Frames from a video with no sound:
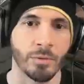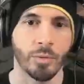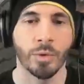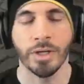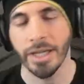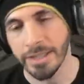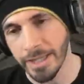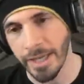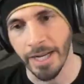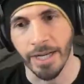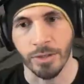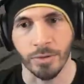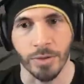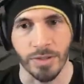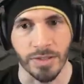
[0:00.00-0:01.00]
We'll get that
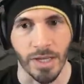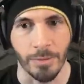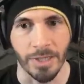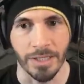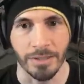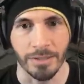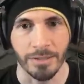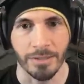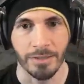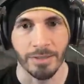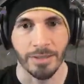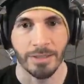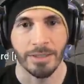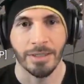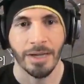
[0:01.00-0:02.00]
extra summon.
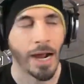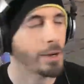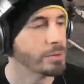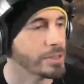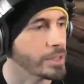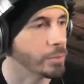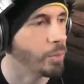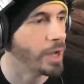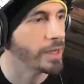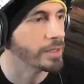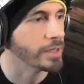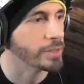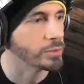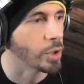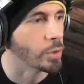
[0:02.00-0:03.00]
I was like, why?
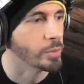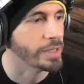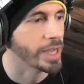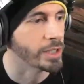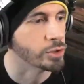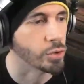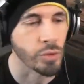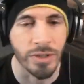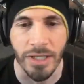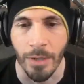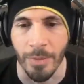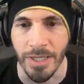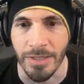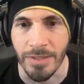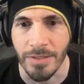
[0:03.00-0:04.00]
I thought we had 2
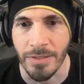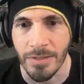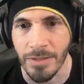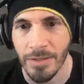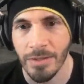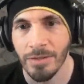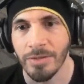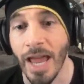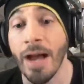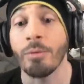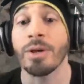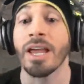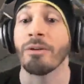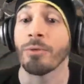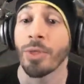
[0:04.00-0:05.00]
summons. Now
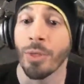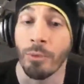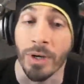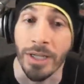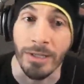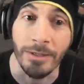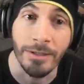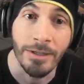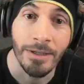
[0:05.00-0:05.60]
we have 3.